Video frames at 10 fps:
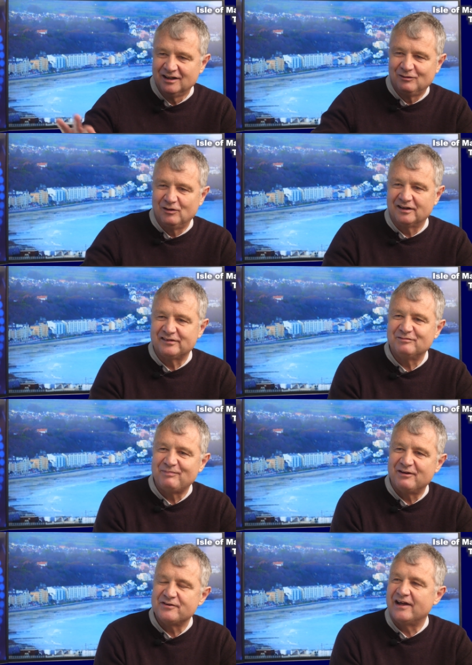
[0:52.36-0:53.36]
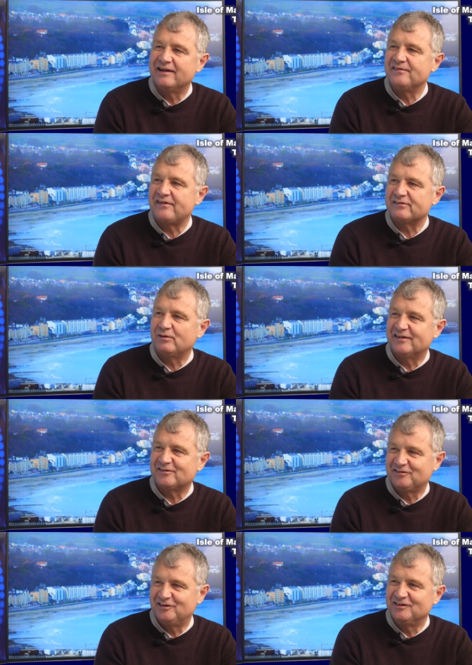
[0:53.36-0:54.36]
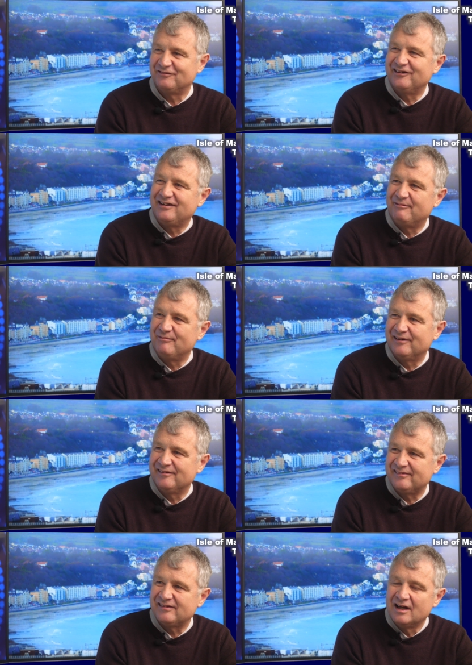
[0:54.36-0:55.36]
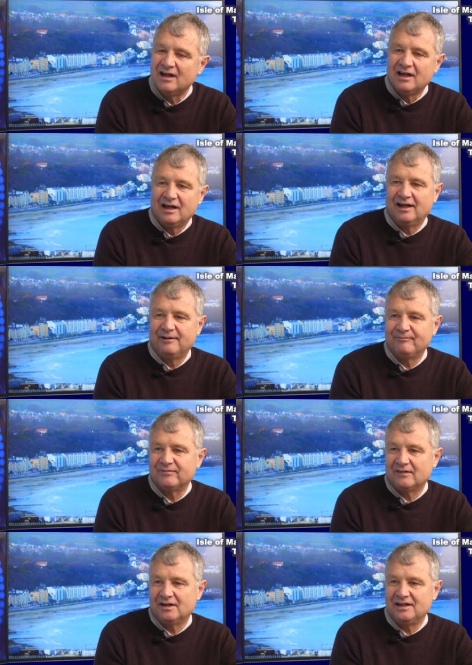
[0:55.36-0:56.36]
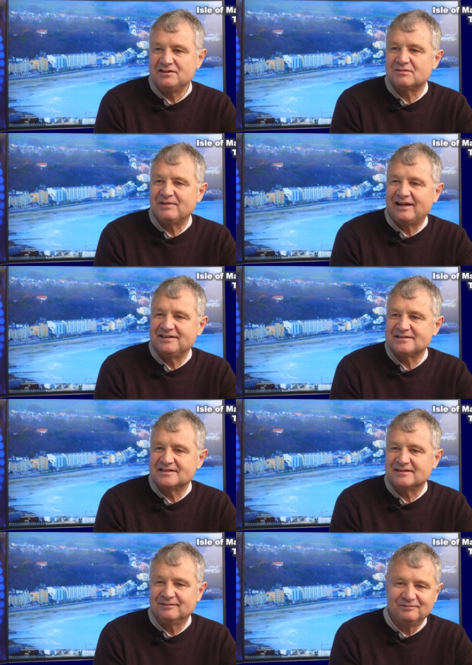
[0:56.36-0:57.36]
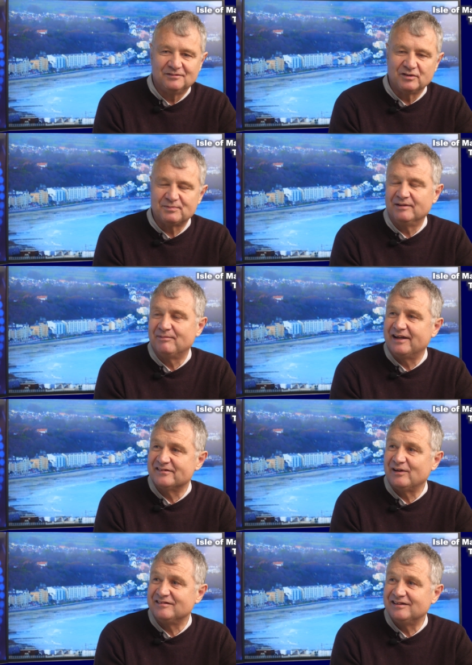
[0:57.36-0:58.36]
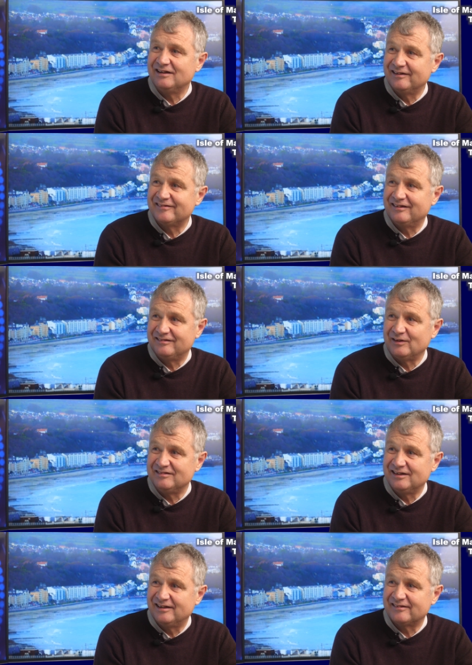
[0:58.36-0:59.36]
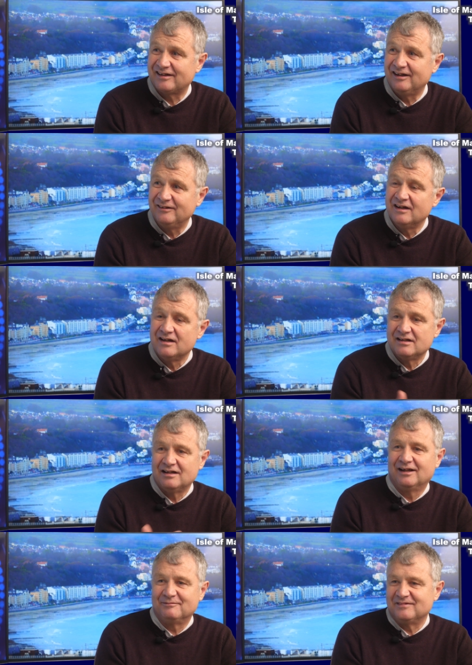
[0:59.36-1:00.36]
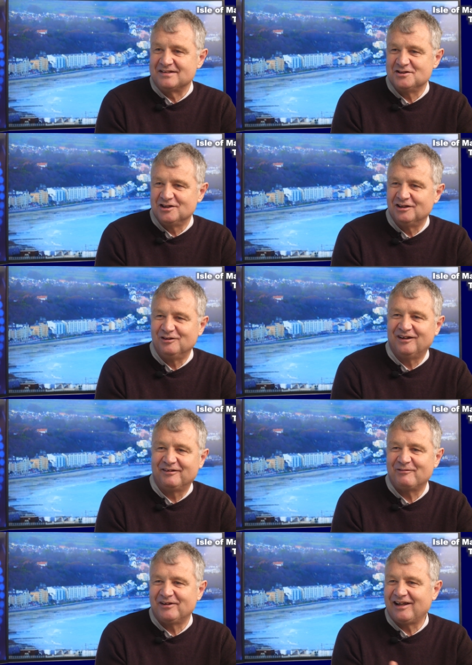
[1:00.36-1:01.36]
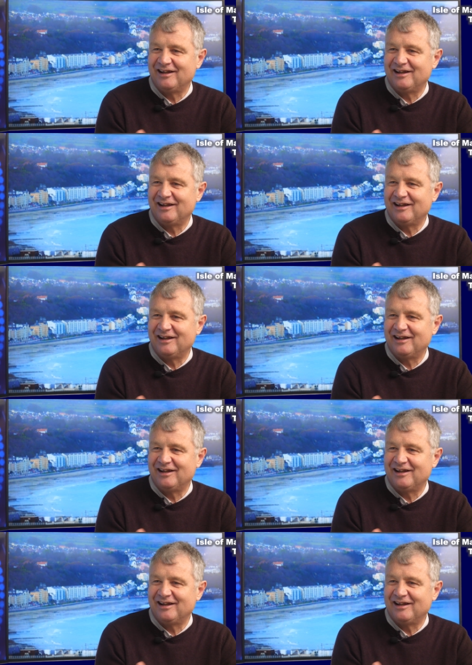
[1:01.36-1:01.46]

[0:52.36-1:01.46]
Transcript: oh. works from both ends. That's why it's got two different numbers. Mm. Um, an instrument landing system was put in place 20 years 20 years ago. Um, it's new. I don't want to